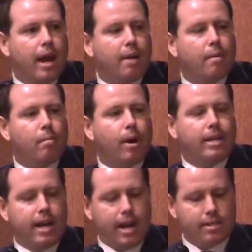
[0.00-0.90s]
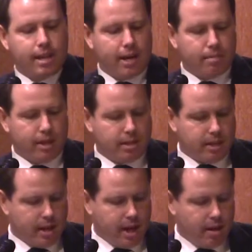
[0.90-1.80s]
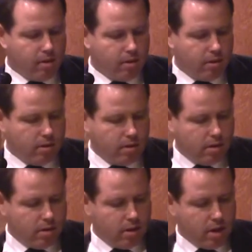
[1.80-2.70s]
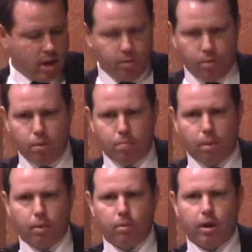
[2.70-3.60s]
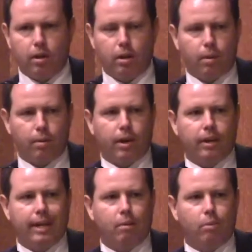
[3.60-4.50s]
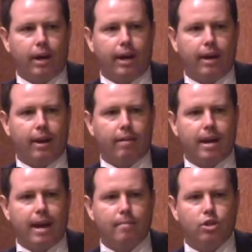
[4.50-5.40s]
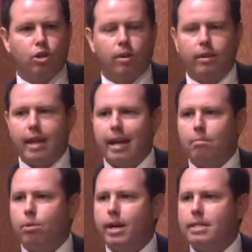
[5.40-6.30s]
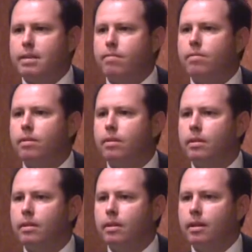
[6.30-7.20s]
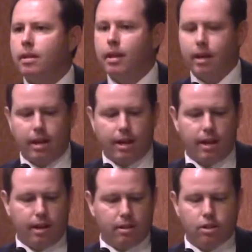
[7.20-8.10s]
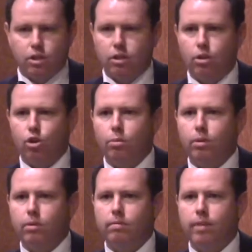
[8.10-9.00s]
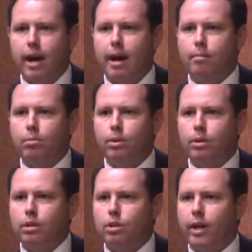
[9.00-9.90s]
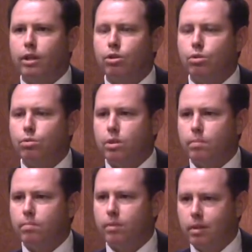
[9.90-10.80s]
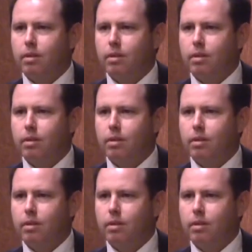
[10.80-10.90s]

And I remember my dad saying to me, he said, Andrew, you know, you probably won't get one. Our farm is not that impressive. It's just a normal farm and we're just trying to do some,